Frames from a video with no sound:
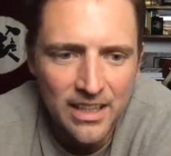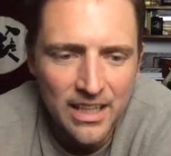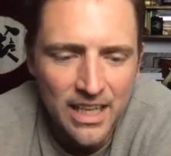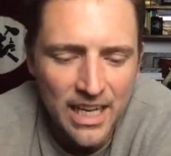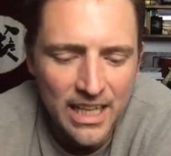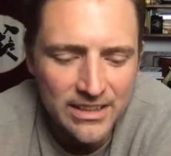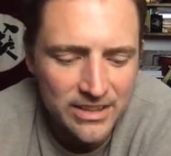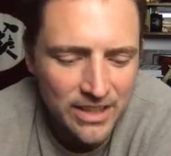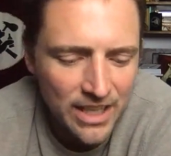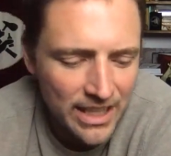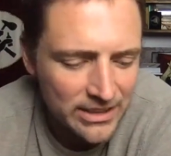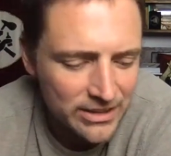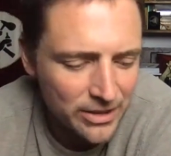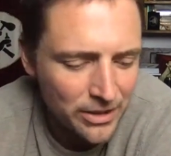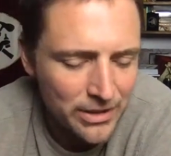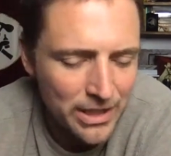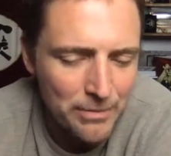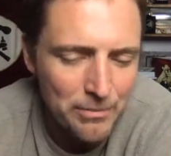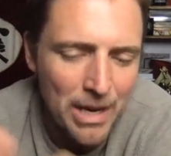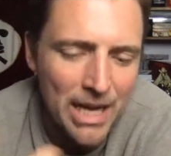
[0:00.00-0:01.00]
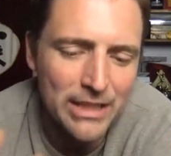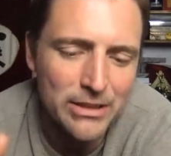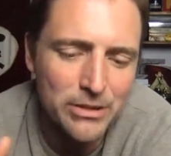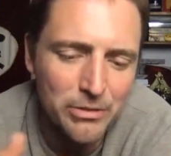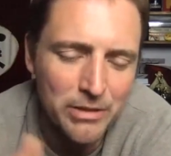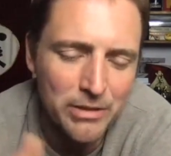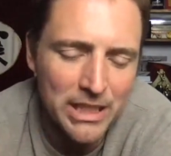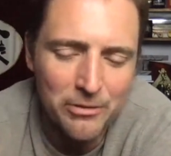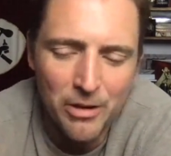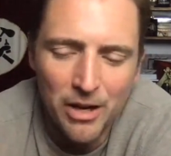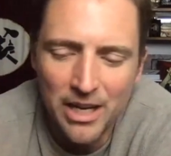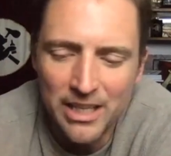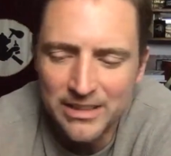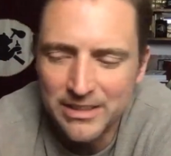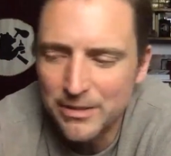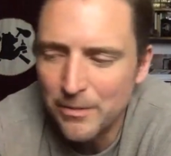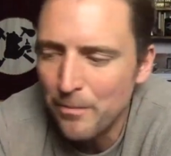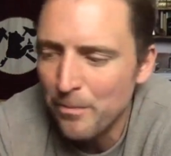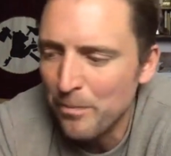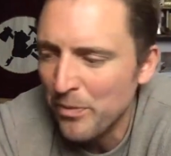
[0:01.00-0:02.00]
It's like, so then my tweet
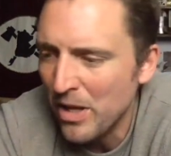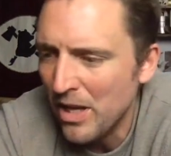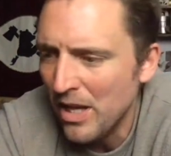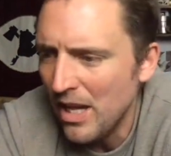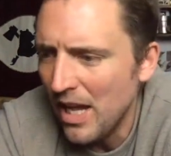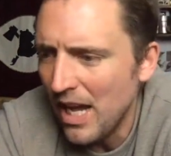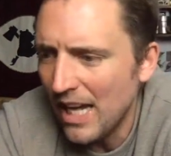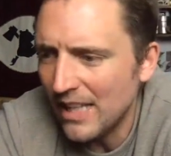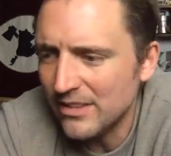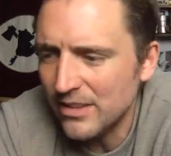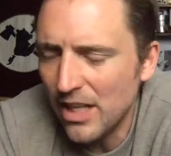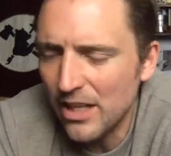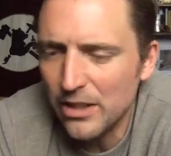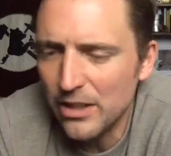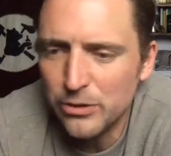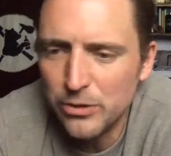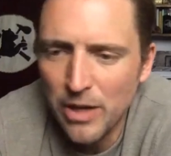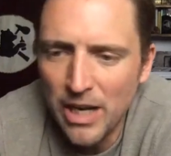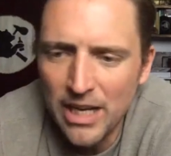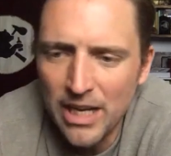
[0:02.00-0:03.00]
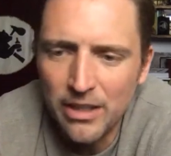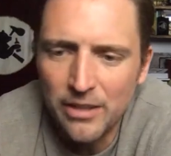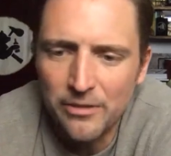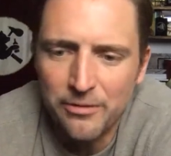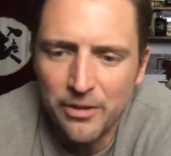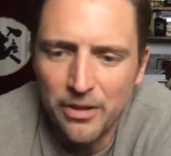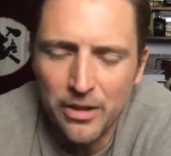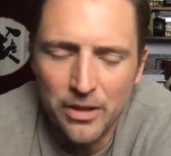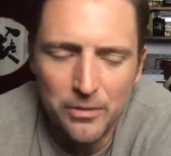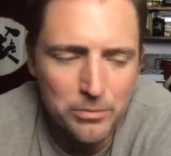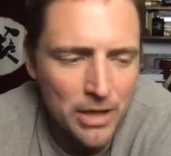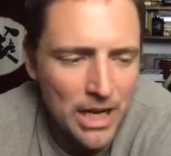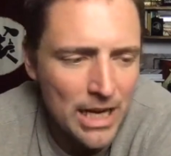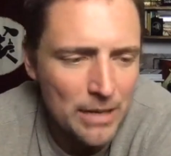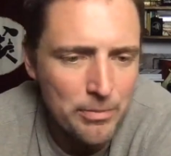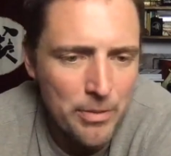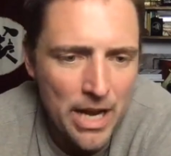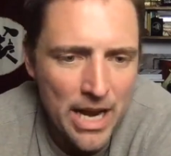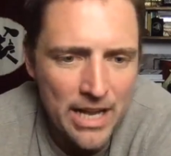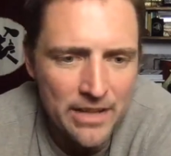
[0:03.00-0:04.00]
was, I saw the trailer for
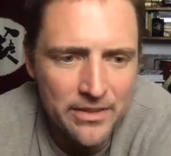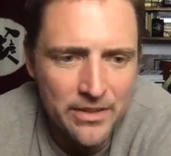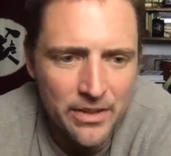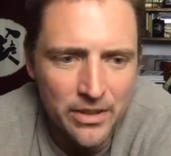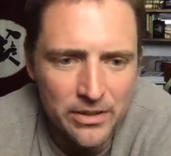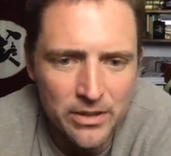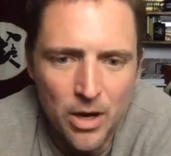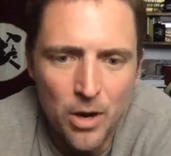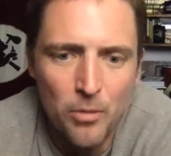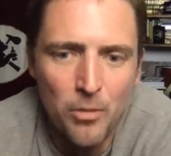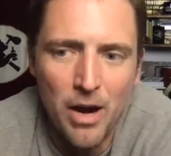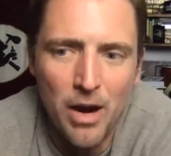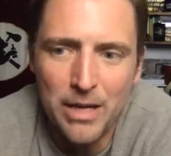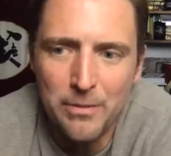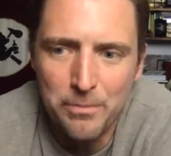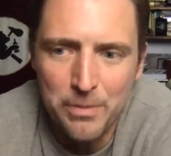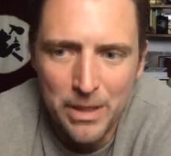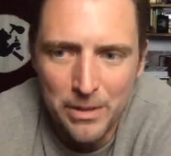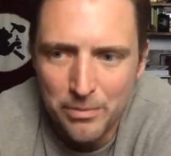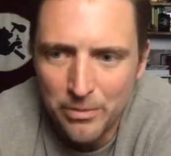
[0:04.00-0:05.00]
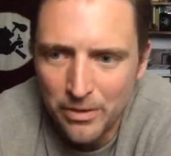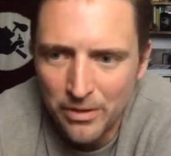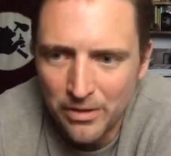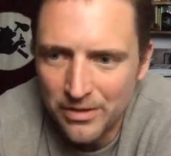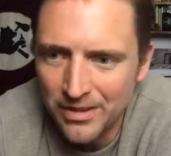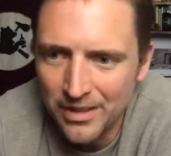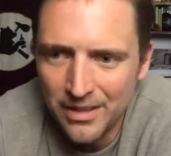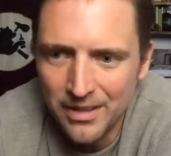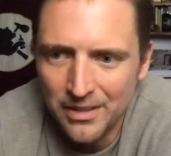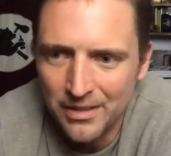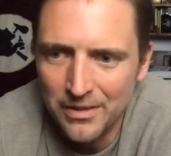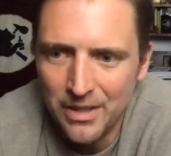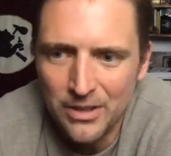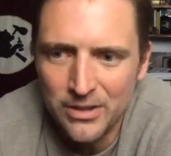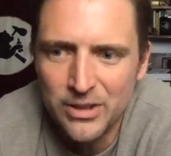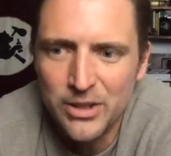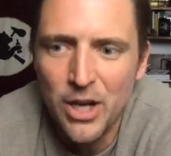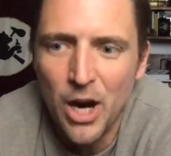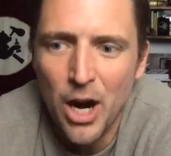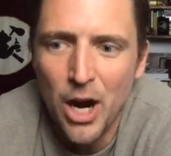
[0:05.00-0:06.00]
Black Panther. No white people.
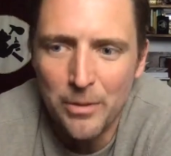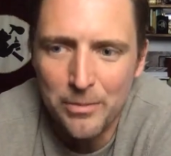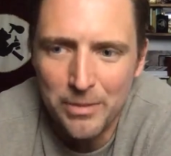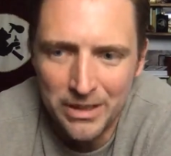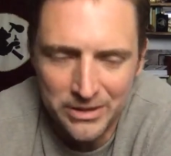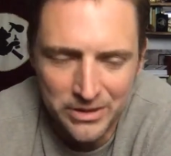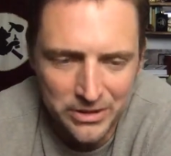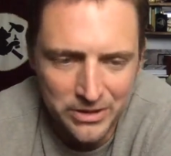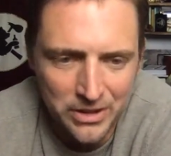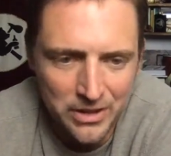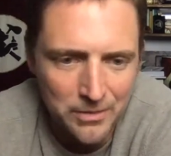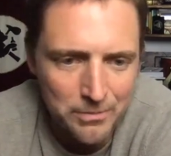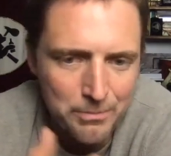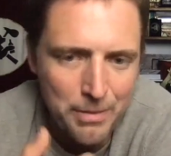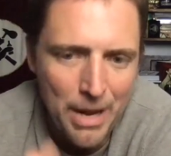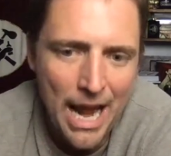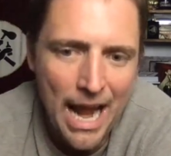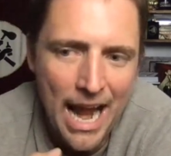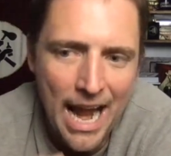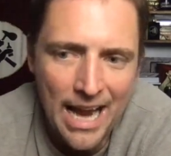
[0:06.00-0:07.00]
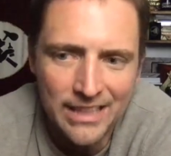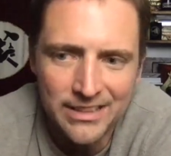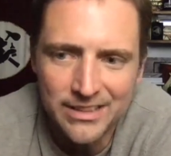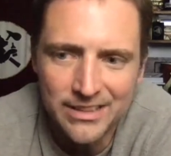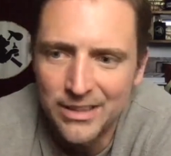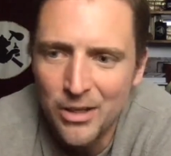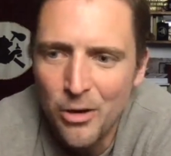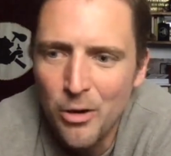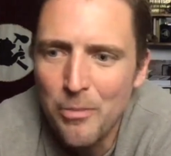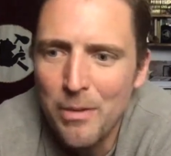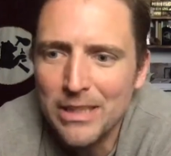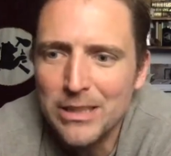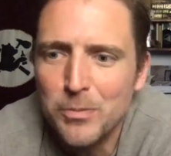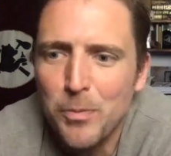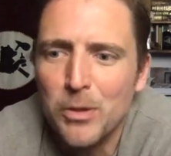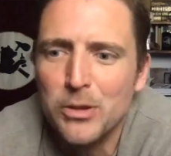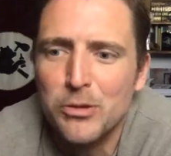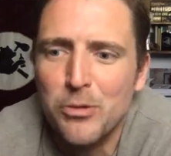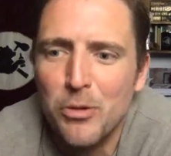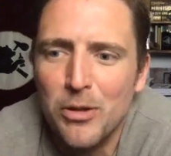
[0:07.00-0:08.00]
Garbage. Pass. Who am I
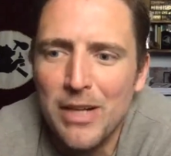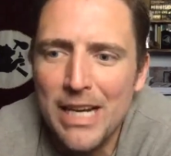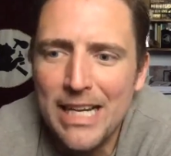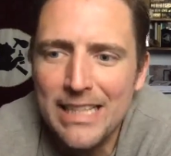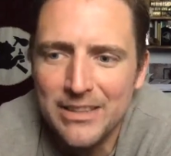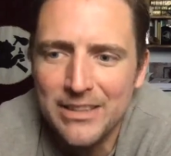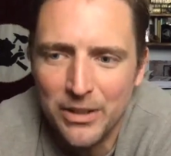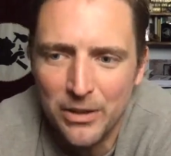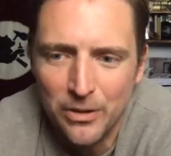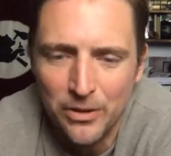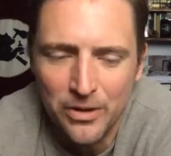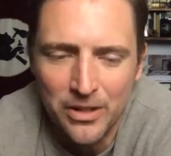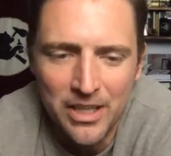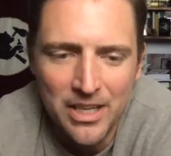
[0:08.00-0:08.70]
supposed to relate to?